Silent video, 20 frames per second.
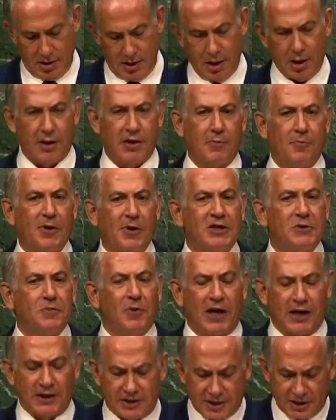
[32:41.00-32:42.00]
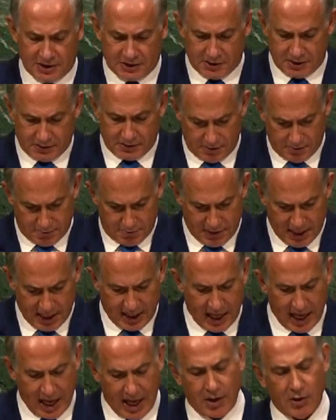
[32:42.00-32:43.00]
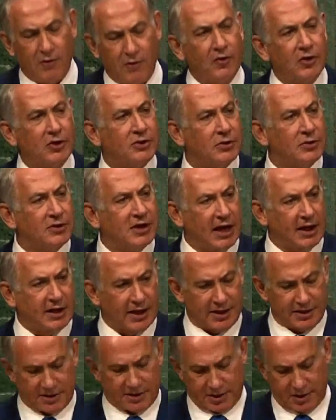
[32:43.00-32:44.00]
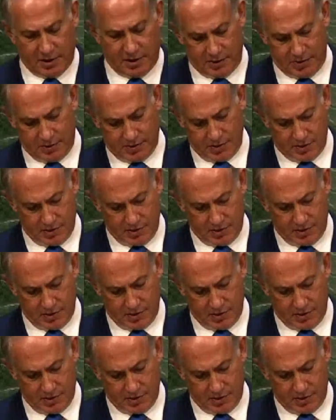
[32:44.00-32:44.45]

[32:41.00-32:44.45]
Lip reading: You know, the peace process began over 2 decades ago.